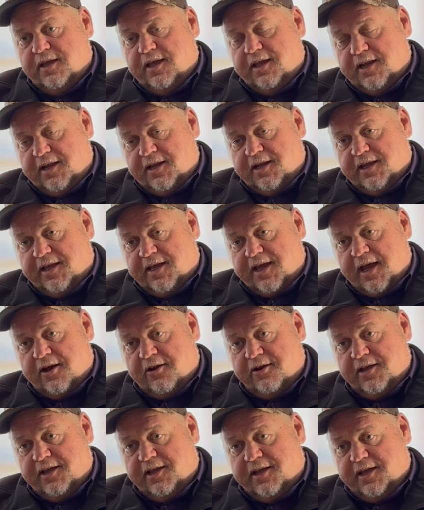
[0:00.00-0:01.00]
And then the
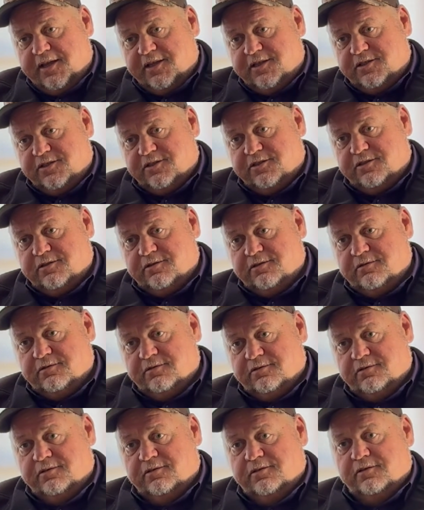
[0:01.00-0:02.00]
county gets
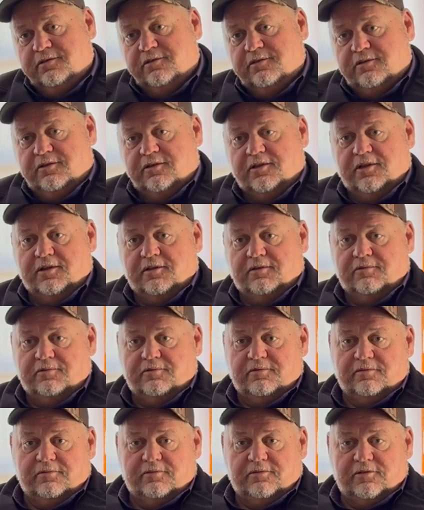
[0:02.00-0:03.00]
the
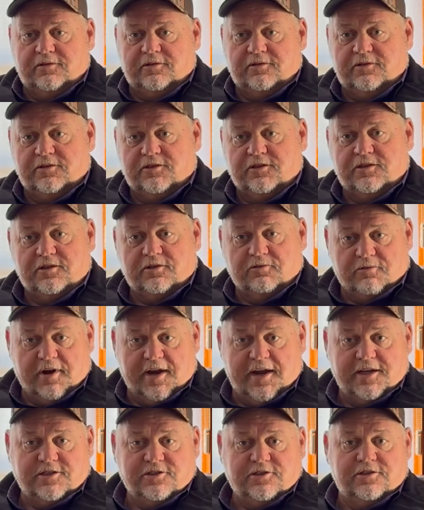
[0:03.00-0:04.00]

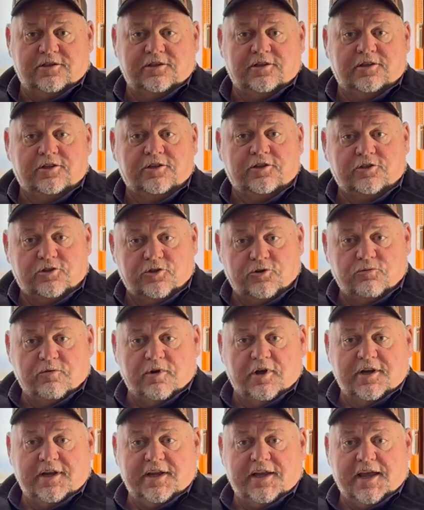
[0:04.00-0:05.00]
rest to
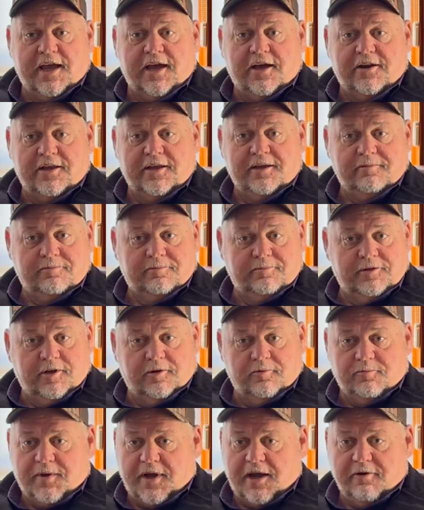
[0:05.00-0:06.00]
run the county,
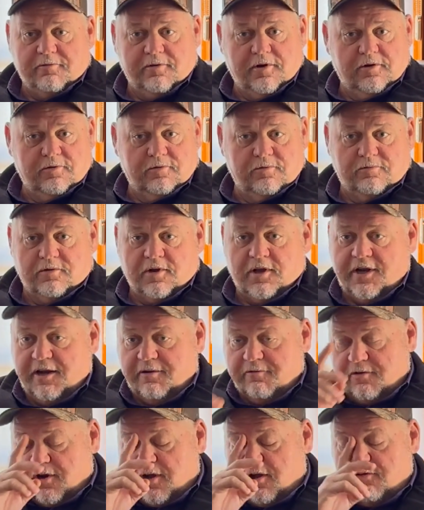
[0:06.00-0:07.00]
payroll, run
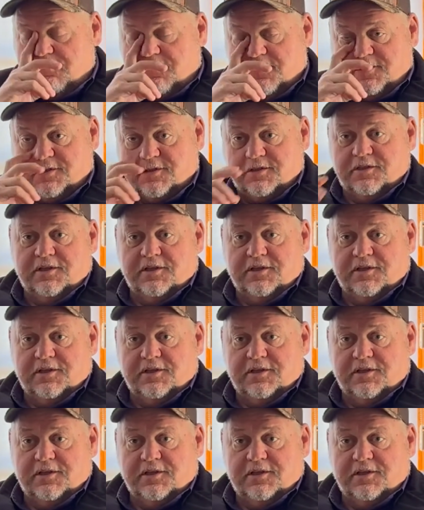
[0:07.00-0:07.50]
every office,